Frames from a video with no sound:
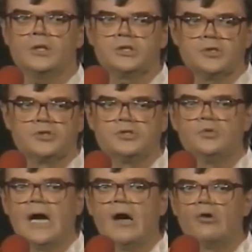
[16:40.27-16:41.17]
So it's
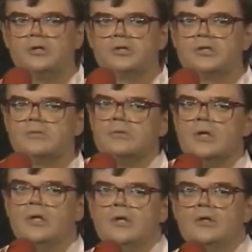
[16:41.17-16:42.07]
2 hours.
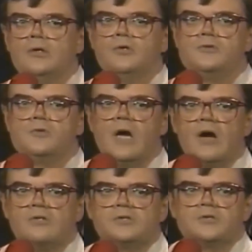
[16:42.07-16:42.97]
2
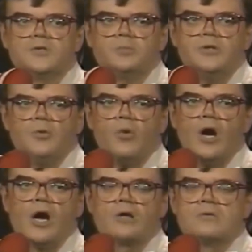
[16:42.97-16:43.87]
hours it took me to
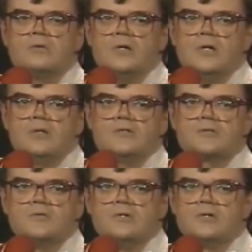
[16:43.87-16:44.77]
walk to
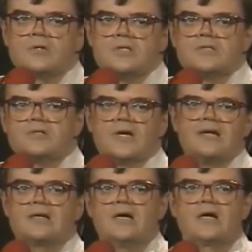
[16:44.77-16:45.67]
school, because I
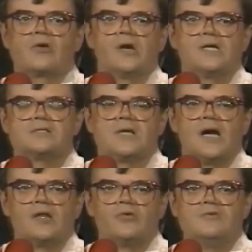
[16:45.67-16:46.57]
tried to cut across
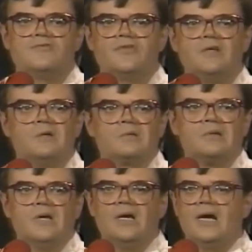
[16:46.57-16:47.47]
Tollerud's field,
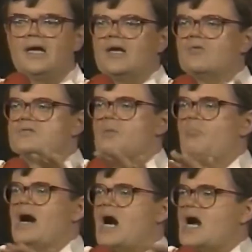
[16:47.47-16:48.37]
and there was a
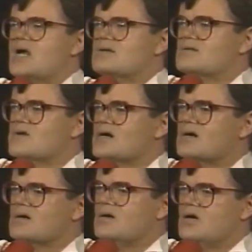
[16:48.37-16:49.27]
pond there